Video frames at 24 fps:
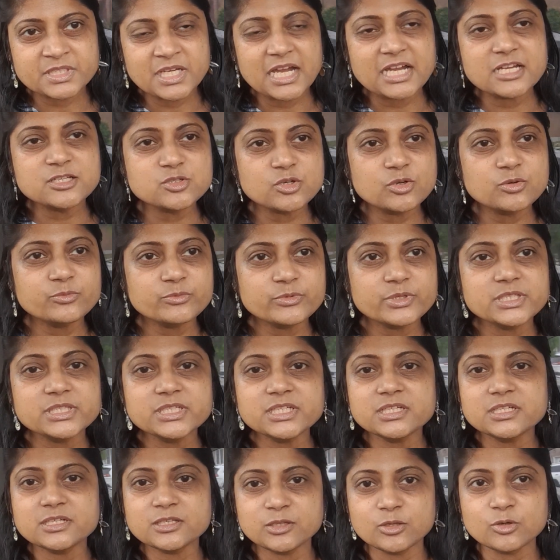I don't
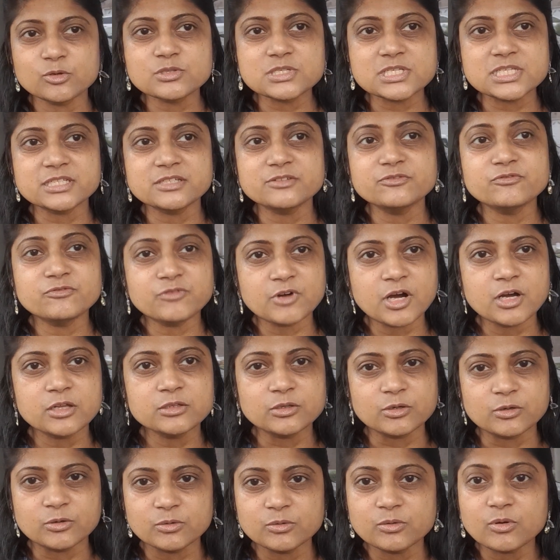really closely
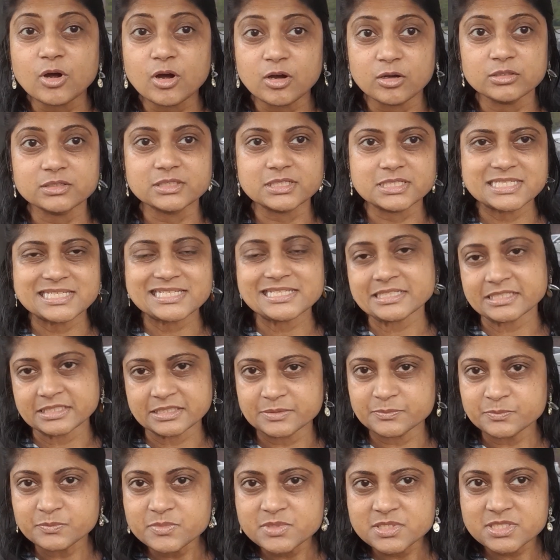follow all the
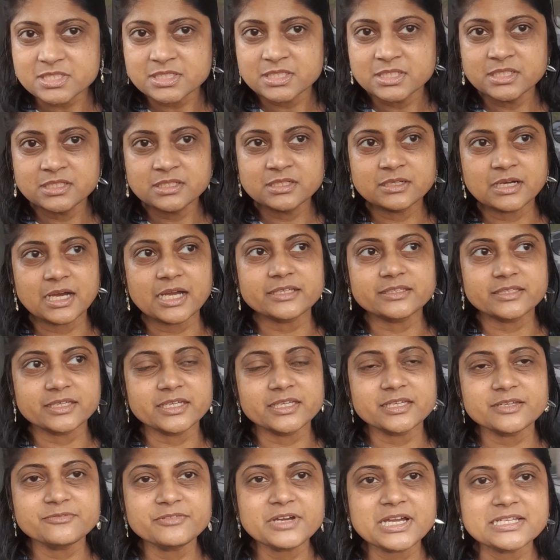teams. I
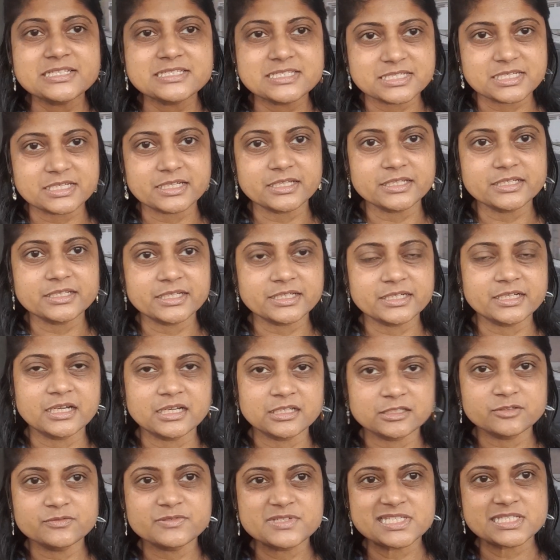think if I did and
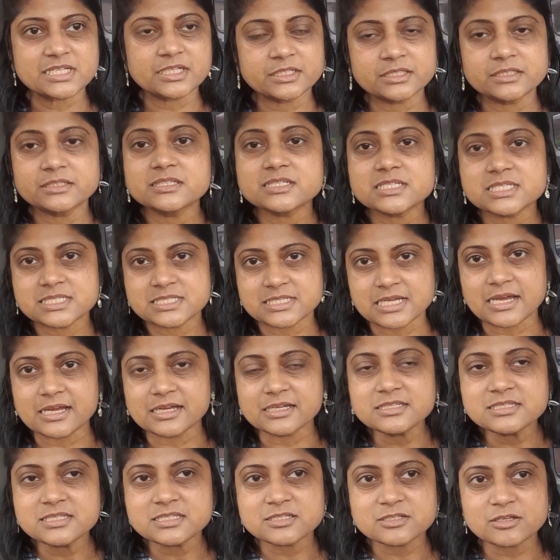kind of studied the
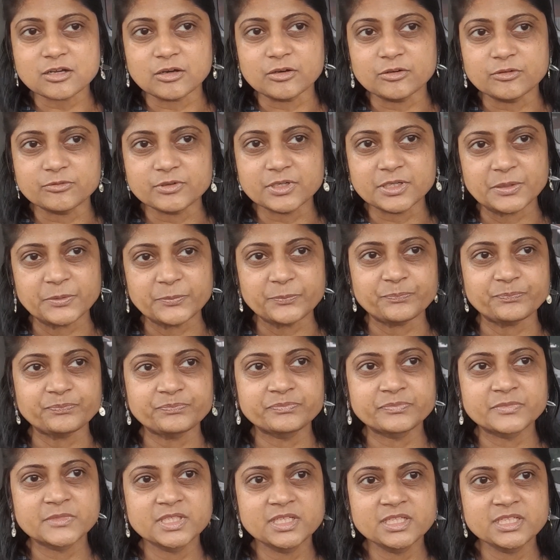stats of
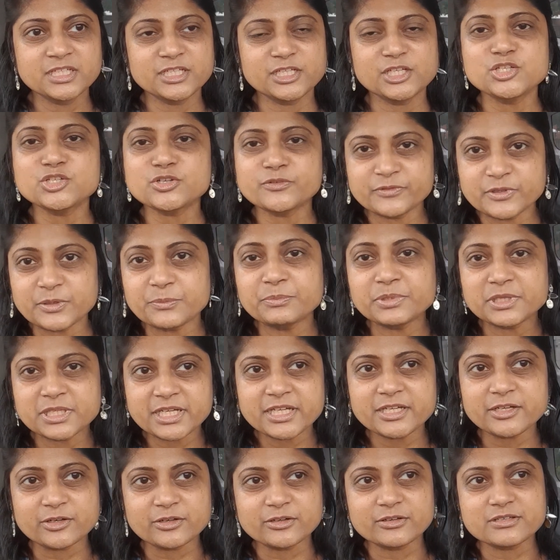each of the
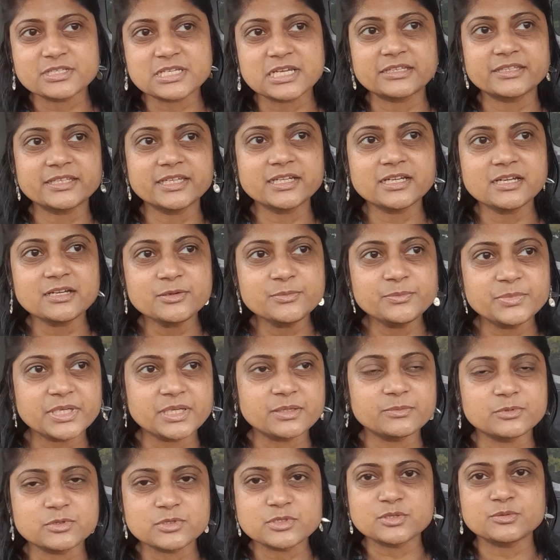players, I think I'd be
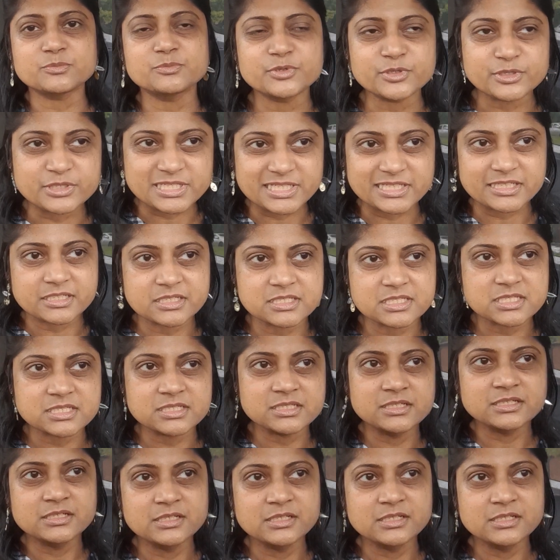able to predict,